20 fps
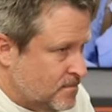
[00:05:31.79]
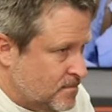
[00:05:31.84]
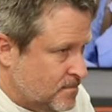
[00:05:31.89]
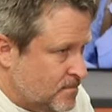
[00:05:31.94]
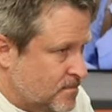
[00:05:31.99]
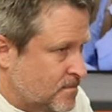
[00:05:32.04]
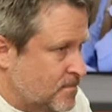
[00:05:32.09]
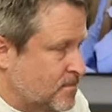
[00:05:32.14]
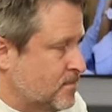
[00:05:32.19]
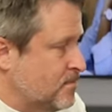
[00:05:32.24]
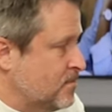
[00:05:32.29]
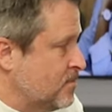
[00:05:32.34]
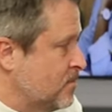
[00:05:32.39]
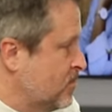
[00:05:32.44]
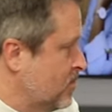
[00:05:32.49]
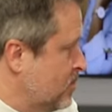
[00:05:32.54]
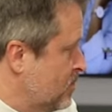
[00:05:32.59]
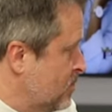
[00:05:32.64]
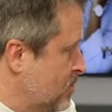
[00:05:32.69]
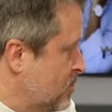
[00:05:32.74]

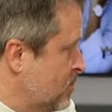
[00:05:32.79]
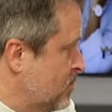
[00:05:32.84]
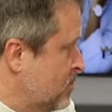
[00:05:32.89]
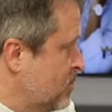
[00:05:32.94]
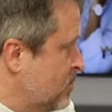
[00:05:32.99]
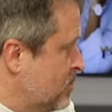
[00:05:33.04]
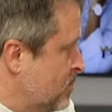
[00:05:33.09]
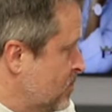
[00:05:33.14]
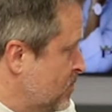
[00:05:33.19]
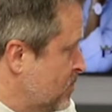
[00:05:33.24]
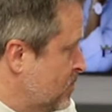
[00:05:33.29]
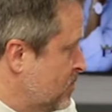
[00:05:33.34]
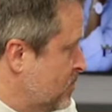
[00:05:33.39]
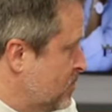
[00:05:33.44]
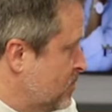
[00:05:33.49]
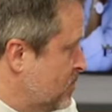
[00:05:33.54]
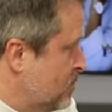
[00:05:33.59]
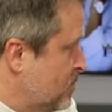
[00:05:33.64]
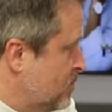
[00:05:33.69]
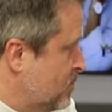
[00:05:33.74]

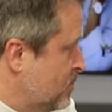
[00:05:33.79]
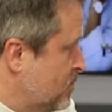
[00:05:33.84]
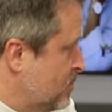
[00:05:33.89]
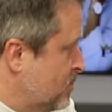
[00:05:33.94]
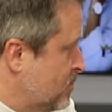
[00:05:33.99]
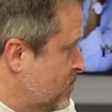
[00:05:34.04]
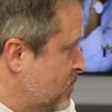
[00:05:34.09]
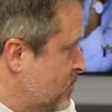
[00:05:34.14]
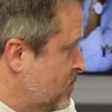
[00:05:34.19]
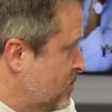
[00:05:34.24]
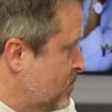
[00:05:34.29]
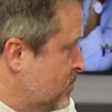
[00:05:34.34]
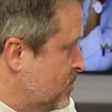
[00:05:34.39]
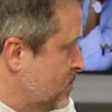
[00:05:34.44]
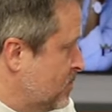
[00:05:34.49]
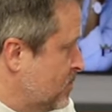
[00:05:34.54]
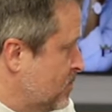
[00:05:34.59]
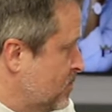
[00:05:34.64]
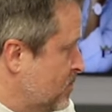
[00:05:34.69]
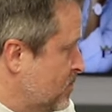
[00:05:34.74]

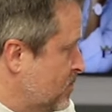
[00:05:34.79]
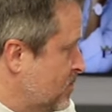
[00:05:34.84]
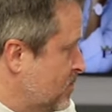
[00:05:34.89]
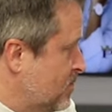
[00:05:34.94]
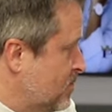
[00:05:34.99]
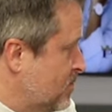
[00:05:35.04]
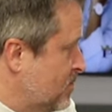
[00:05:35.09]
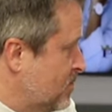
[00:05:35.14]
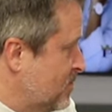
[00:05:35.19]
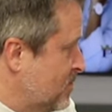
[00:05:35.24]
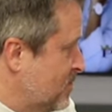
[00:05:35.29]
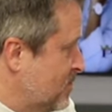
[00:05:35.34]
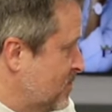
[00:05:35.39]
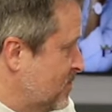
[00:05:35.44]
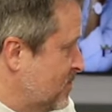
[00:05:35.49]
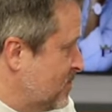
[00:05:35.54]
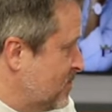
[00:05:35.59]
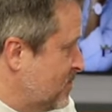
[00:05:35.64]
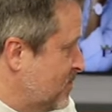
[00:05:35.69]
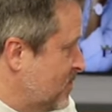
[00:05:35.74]

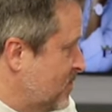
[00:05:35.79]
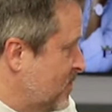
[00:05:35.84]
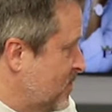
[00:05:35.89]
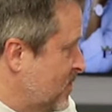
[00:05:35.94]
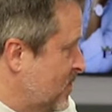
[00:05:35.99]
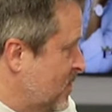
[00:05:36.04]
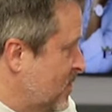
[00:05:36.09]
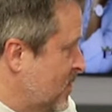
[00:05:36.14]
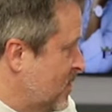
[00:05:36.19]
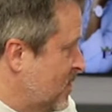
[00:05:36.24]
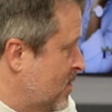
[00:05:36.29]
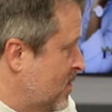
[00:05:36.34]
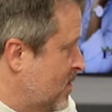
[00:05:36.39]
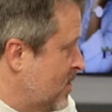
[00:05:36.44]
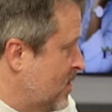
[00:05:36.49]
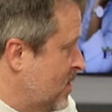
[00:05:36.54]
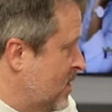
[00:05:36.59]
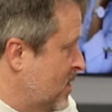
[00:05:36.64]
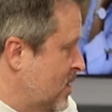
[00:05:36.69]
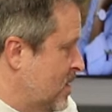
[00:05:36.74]

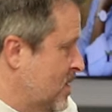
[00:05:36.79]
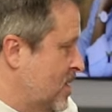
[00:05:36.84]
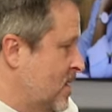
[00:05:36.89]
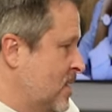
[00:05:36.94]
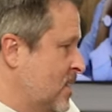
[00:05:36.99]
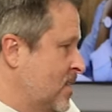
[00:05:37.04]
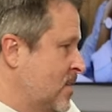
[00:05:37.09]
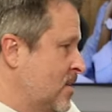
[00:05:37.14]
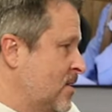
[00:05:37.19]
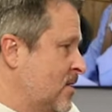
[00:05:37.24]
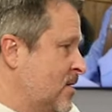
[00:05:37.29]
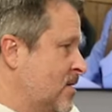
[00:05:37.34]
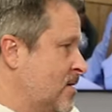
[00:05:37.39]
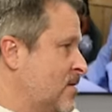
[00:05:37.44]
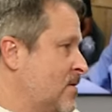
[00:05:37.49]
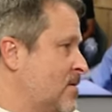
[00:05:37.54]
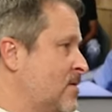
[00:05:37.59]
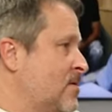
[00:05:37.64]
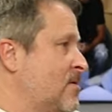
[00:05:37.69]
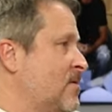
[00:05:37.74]
This person isn't speaking.